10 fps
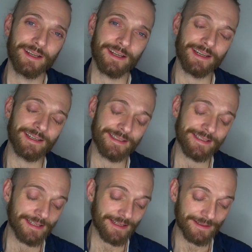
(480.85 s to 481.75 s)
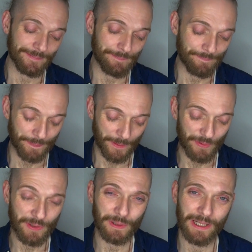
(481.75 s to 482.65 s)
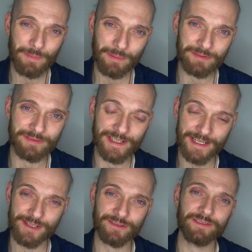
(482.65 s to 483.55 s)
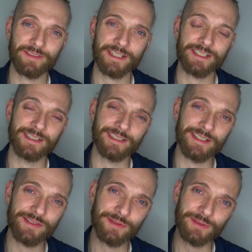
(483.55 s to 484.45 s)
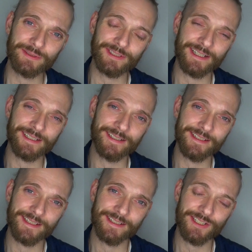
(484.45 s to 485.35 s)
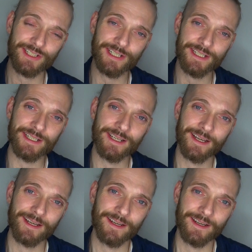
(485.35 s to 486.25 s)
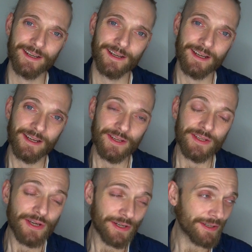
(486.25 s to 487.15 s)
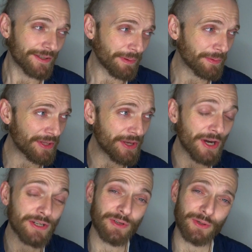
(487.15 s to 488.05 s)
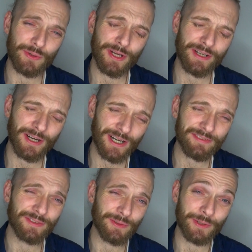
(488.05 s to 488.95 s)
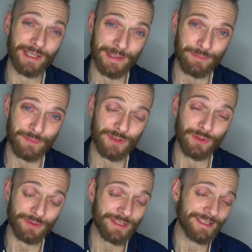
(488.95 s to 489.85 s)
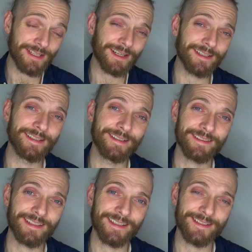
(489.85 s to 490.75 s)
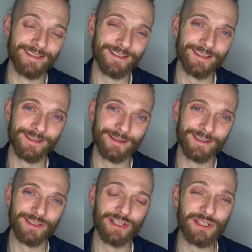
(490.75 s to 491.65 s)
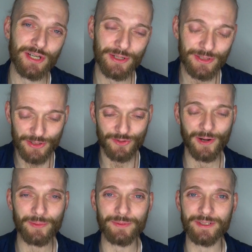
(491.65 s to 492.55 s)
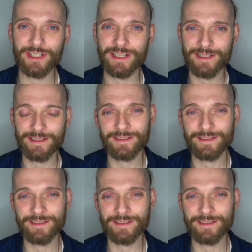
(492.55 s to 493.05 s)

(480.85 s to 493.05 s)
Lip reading: And we call her Mama Vanessa affectionately so. And she, about a year and a half ago, came to us to die. And she turned it around. She,